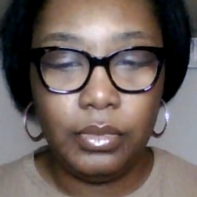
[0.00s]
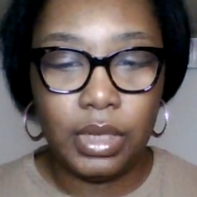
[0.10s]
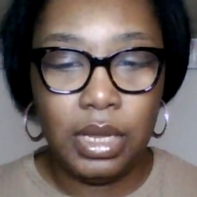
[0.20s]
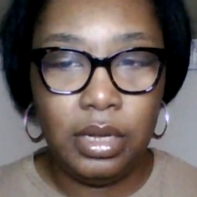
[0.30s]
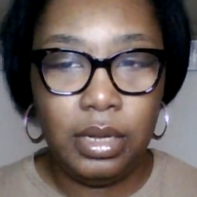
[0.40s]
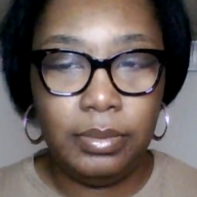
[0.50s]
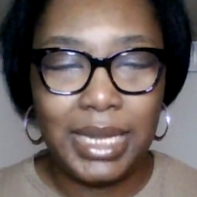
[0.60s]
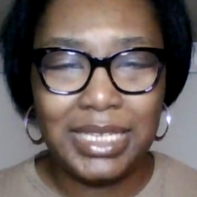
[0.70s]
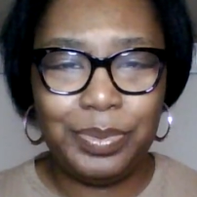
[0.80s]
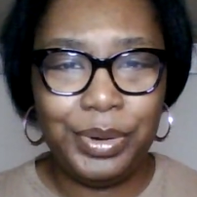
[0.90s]

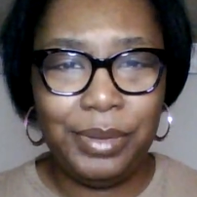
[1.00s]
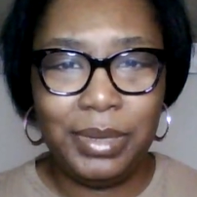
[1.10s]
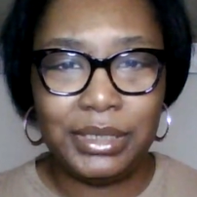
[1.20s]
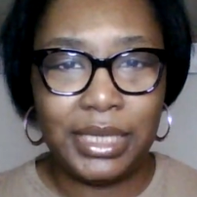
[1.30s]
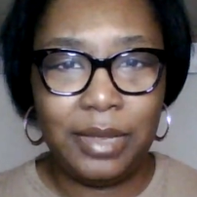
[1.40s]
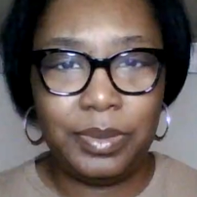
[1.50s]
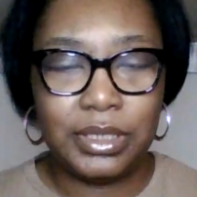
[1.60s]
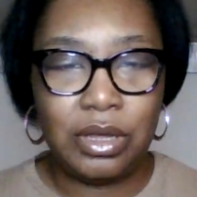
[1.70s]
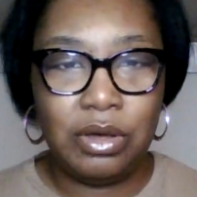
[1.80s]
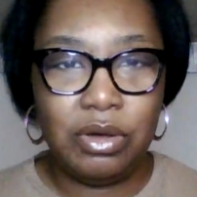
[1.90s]
that's pretty much the
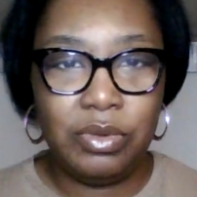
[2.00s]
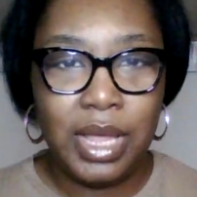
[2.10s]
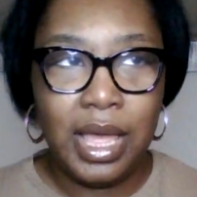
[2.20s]
episode.